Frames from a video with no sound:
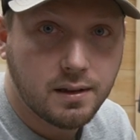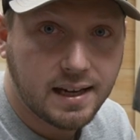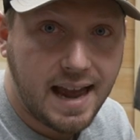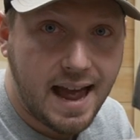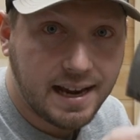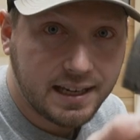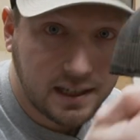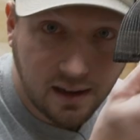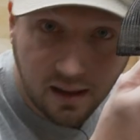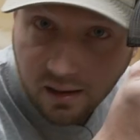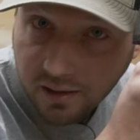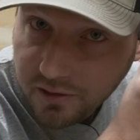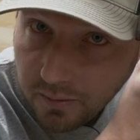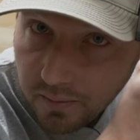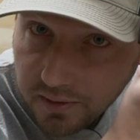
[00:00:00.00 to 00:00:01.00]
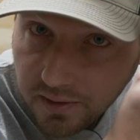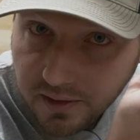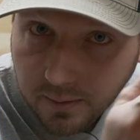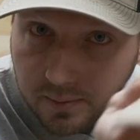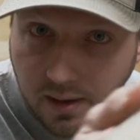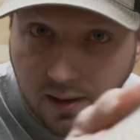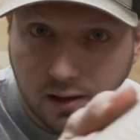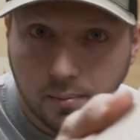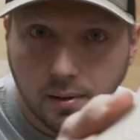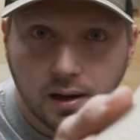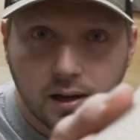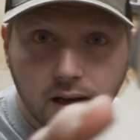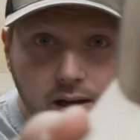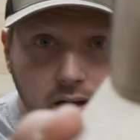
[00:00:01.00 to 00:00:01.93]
the khaki color. It's almost the same color, but